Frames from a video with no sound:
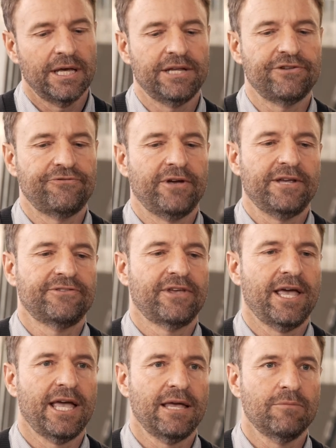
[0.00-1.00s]
interface
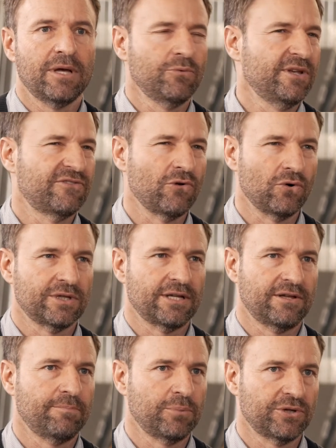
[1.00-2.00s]
came and we saw
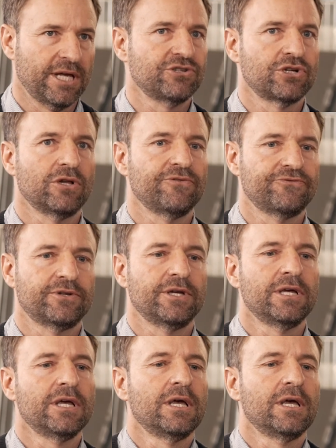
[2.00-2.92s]
that the potential of the,